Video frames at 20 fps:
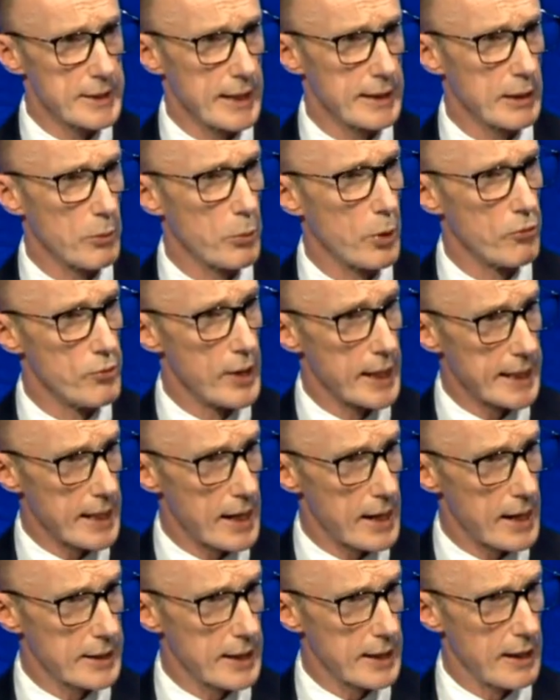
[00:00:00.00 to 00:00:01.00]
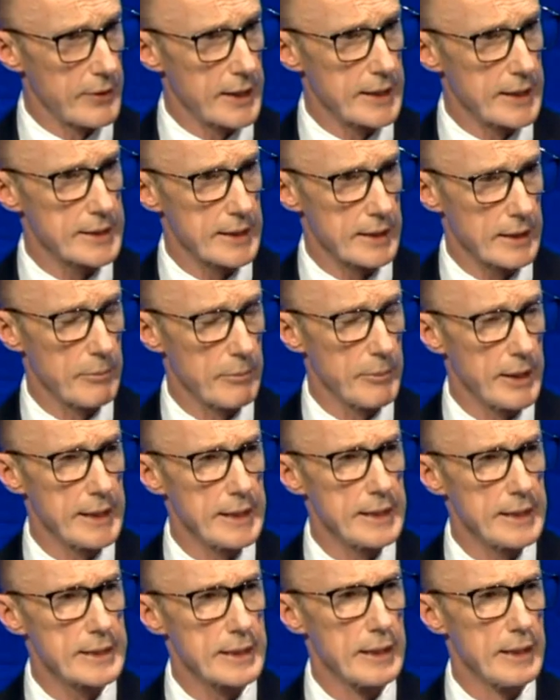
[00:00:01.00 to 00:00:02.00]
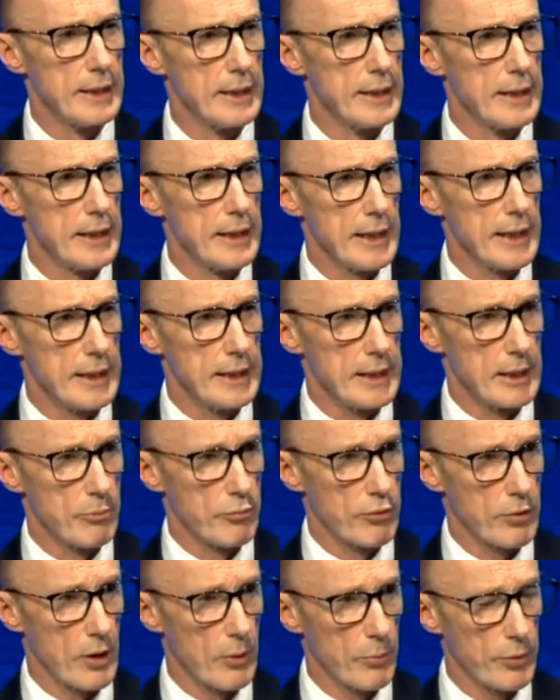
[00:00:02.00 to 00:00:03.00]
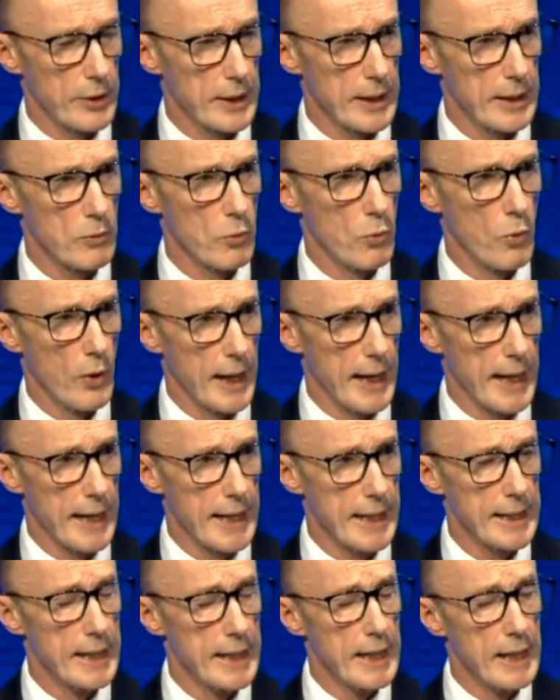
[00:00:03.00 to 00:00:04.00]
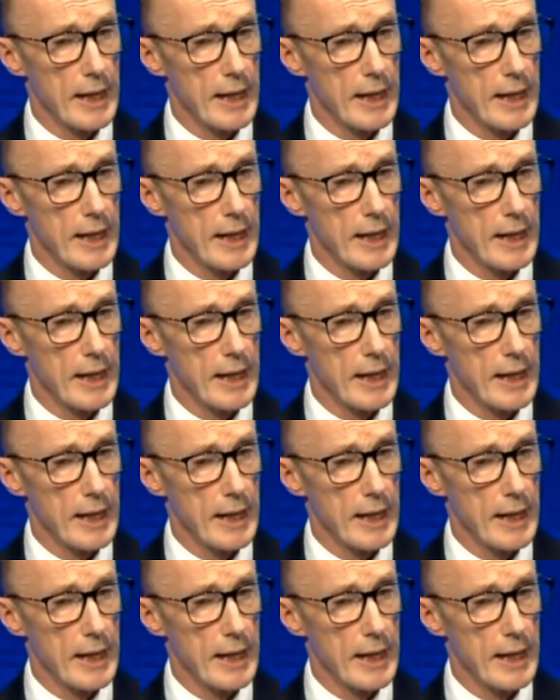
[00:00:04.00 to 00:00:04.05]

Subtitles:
and that we're running our governance and committees in an appropriate way.